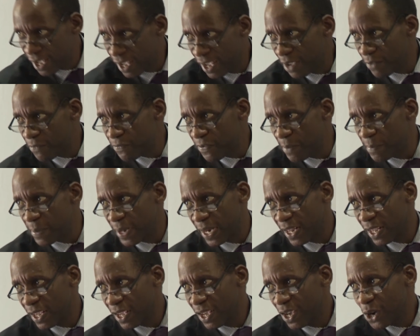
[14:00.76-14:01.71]
a
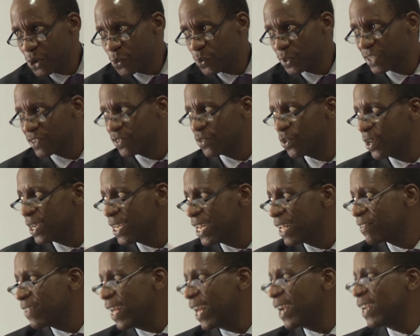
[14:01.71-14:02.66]
family, which is not
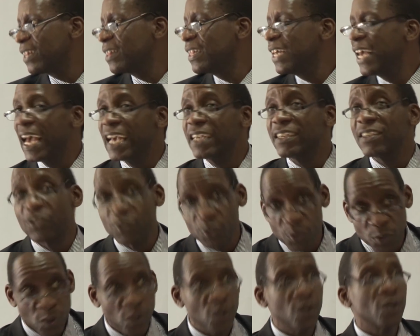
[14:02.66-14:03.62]
necessarily the age
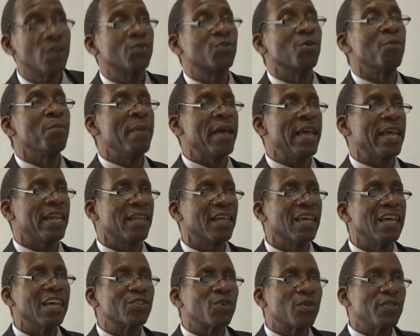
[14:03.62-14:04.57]
to, to marry.
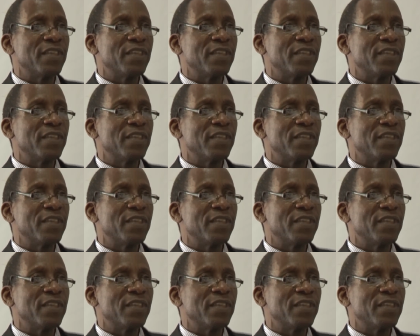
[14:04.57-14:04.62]
So